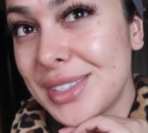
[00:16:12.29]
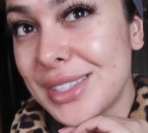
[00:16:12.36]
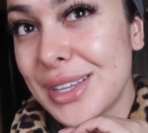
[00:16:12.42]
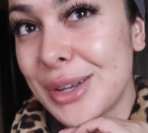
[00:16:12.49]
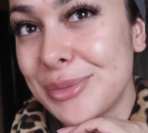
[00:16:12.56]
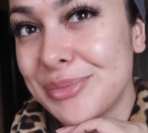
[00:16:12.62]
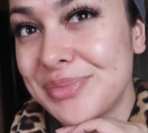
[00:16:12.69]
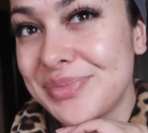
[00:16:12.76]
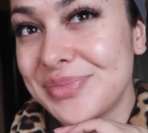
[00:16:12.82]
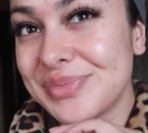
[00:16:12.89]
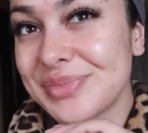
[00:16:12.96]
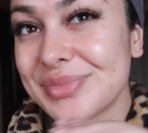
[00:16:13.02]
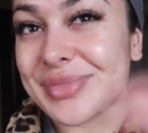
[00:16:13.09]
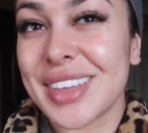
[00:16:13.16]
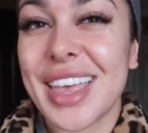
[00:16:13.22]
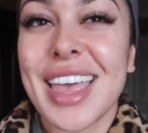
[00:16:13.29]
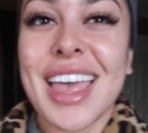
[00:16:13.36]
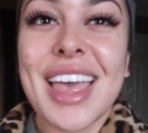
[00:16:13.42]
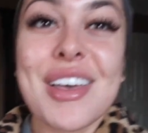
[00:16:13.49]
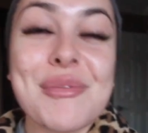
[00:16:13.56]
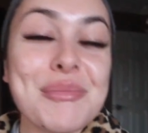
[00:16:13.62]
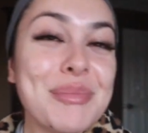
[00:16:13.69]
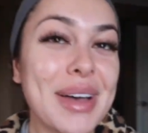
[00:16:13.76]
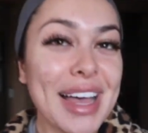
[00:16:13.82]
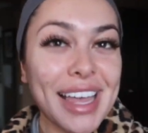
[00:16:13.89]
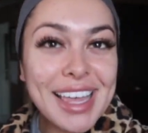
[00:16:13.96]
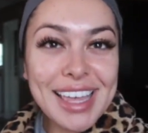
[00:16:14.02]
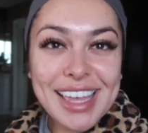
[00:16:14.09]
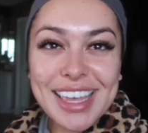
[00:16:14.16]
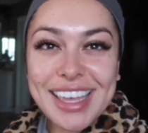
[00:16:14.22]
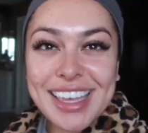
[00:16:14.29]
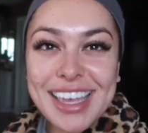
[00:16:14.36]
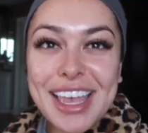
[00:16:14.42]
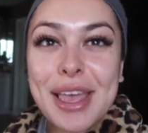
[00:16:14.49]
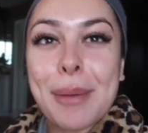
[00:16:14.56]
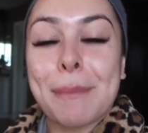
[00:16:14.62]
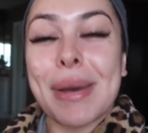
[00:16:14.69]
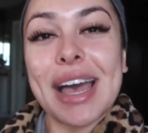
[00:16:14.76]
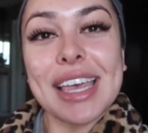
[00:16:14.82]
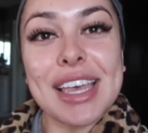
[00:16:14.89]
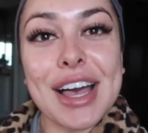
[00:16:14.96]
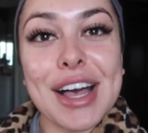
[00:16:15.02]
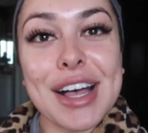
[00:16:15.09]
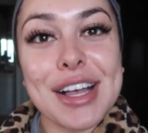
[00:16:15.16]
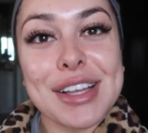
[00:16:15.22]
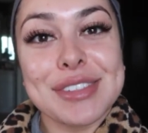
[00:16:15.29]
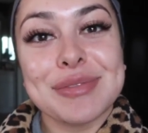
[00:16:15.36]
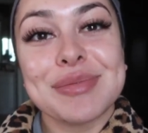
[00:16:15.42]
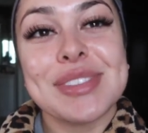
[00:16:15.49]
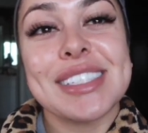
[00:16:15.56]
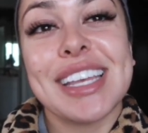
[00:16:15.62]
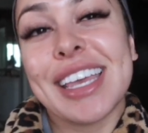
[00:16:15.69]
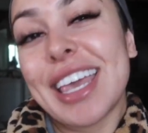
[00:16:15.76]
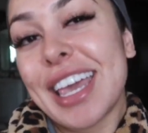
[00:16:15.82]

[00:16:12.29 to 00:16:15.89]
So, bye. Bye, y'all. Take